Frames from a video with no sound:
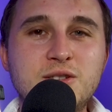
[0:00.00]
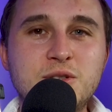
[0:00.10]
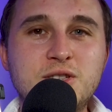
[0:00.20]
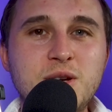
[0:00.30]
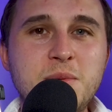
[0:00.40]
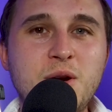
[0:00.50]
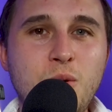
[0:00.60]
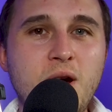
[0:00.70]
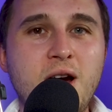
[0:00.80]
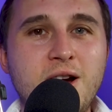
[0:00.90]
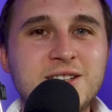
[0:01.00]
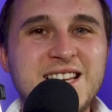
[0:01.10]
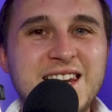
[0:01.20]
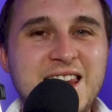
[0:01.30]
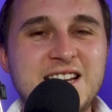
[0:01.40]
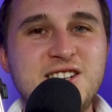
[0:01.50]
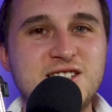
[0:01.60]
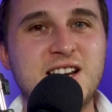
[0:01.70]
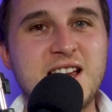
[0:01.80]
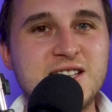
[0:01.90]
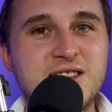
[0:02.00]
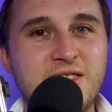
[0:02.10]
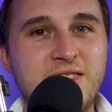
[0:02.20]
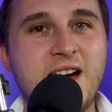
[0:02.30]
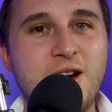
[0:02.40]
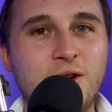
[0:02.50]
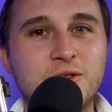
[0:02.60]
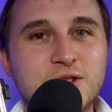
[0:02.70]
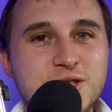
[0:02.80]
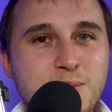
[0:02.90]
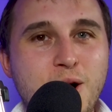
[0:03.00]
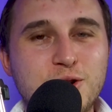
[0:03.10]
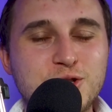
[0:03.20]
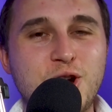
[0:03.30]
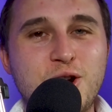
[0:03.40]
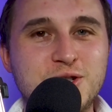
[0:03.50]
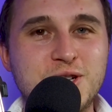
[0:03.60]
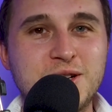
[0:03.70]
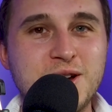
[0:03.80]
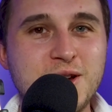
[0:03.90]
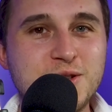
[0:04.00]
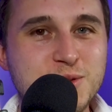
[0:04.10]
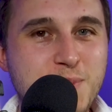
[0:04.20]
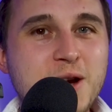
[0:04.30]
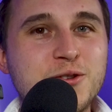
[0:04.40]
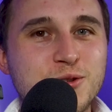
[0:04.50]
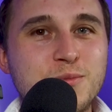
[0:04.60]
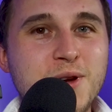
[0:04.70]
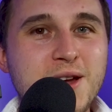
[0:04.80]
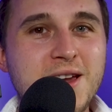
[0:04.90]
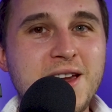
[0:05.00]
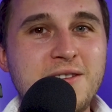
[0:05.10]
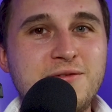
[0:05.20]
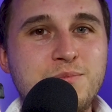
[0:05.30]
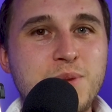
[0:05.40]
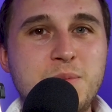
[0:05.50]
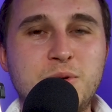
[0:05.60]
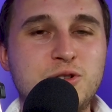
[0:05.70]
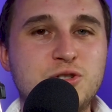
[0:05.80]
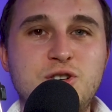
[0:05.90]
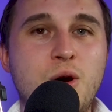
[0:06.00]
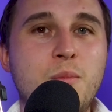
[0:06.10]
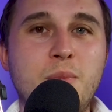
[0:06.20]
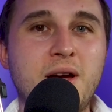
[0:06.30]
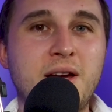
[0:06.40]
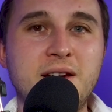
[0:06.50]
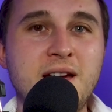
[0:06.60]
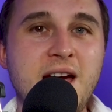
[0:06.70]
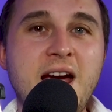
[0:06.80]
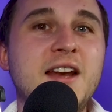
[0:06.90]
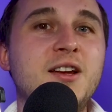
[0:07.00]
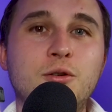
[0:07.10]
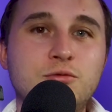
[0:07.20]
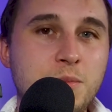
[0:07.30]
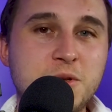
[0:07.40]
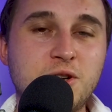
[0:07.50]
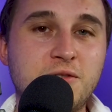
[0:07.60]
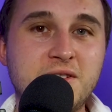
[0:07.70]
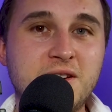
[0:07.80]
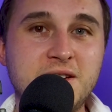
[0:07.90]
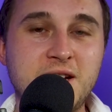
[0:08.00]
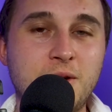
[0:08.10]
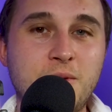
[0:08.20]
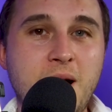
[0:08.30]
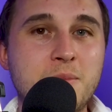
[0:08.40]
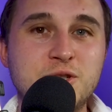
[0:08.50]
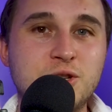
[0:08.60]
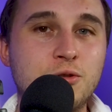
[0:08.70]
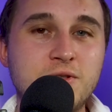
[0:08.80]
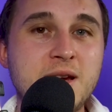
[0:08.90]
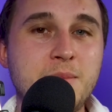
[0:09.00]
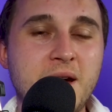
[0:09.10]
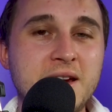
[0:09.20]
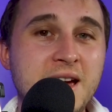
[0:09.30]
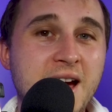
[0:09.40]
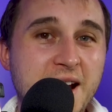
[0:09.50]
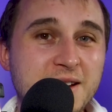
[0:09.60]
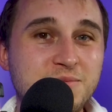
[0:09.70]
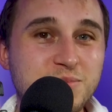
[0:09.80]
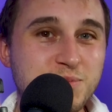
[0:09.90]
so it's going to be quite hard to legislate that on the smart charging spectrum if people could just go and buy any old rubbish off it, you know, Amazon or eBay. And